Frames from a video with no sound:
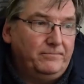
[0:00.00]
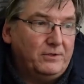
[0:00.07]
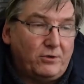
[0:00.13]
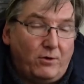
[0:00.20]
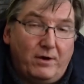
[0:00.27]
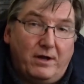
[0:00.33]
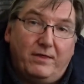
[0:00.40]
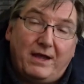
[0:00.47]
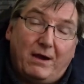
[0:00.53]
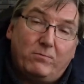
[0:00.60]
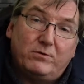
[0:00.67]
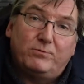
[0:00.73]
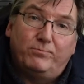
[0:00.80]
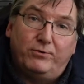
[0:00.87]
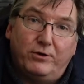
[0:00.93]
So that
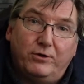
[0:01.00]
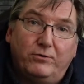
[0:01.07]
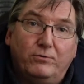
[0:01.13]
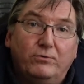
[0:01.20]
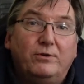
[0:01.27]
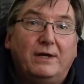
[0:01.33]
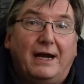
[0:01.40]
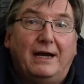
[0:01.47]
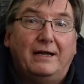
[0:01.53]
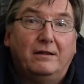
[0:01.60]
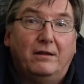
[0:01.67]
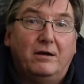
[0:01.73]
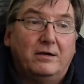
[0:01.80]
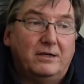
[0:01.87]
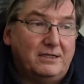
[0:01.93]
was brewed at
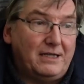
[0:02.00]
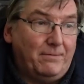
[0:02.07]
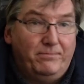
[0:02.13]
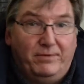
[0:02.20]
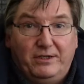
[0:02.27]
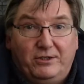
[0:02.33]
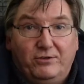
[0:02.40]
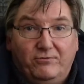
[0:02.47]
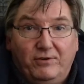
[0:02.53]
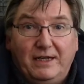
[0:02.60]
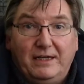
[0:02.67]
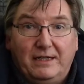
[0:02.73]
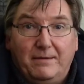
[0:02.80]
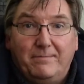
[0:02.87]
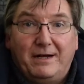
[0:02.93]
lager temperature,
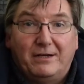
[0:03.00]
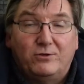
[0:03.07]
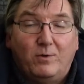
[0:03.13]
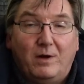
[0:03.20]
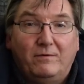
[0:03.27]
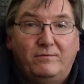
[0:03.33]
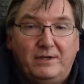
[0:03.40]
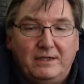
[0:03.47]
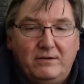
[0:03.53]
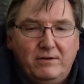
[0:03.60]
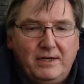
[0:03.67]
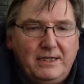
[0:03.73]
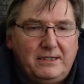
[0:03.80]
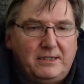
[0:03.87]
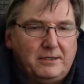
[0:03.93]
really, about 12
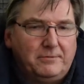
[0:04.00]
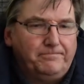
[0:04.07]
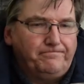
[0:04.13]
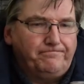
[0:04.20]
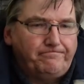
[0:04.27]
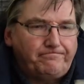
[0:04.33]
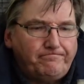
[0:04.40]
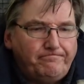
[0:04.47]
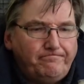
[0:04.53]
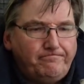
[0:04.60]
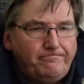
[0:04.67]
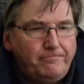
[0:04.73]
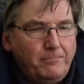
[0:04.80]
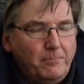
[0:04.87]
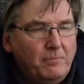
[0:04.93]
degrees.
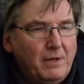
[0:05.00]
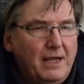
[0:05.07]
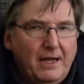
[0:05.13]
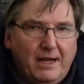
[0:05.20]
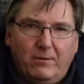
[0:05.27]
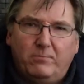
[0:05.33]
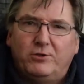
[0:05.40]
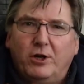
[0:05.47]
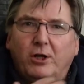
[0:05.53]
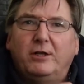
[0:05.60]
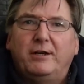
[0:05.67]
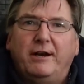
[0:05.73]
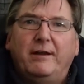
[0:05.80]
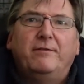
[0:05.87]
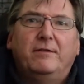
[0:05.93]
It was
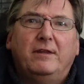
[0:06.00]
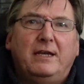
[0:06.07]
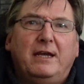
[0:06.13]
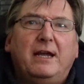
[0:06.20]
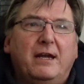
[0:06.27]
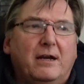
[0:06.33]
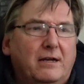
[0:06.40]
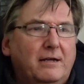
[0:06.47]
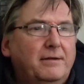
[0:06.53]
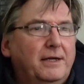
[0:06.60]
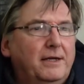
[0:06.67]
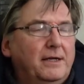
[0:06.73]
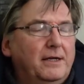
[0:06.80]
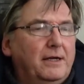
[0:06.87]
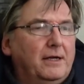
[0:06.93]
earlier in the year.
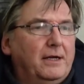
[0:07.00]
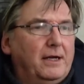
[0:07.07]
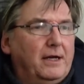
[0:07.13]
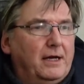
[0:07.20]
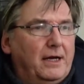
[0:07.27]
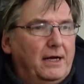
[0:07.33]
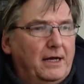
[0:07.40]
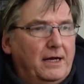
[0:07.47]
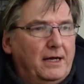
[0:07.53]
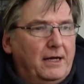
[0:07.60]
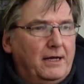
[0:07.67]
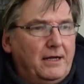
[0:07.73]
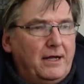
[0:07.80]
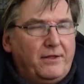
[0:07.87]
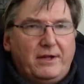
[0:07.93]

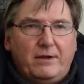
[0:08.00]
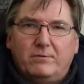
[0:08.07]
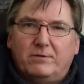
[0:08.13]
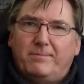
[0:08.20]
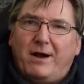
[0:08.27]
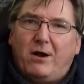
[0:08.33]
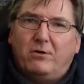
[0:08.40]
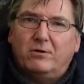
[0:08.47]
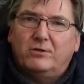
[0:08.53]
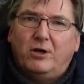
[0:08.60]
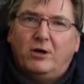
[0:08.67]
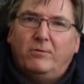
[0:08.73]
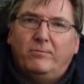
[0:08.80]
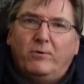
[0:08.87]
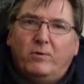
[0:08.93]
I think it was about
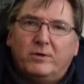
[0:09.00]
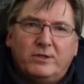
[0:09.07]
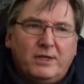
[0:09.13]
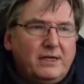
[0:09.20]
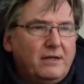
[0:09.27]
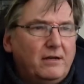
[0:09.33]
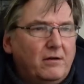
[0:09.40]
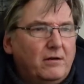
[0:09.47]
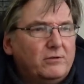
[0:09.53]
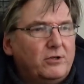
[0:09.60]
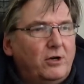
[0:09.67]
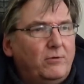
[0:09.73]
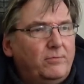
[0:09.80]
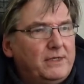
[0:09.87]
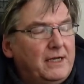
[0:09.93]
October, was it?
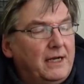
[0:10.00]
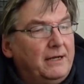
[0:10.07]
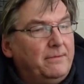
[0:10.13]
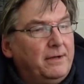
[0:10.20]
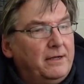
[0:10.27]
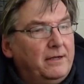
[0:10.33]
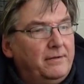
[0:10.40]
October time.